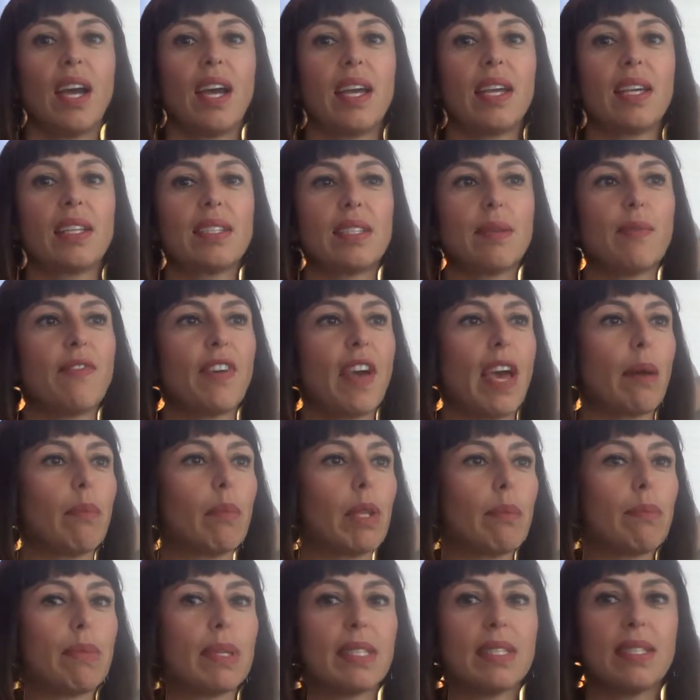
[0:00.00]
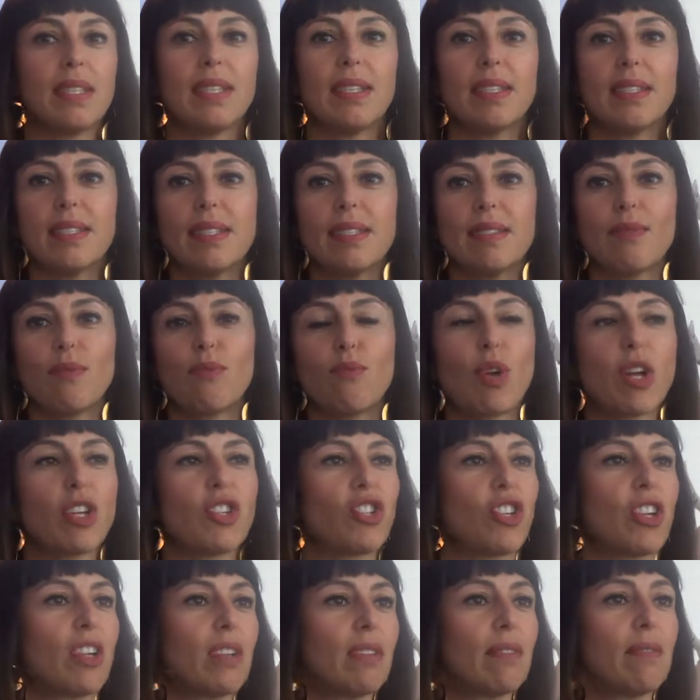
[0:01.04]
It's a family business,
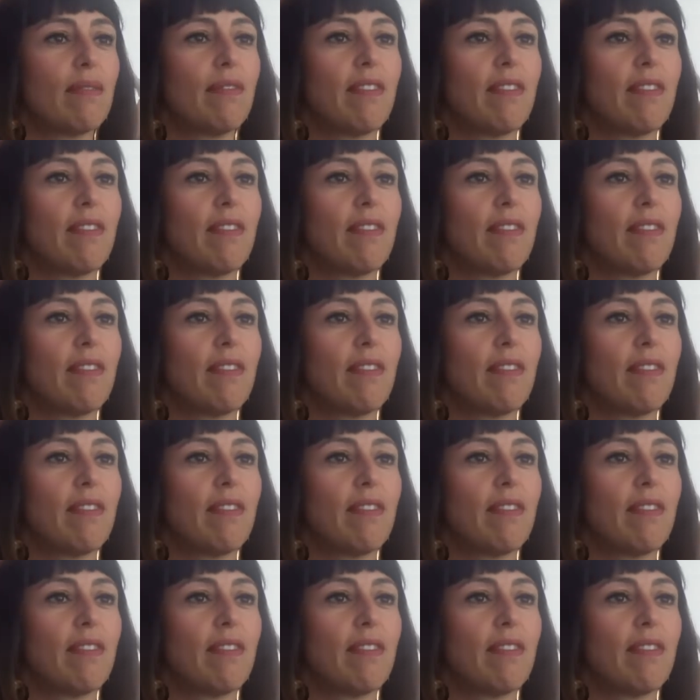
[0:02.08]
Russian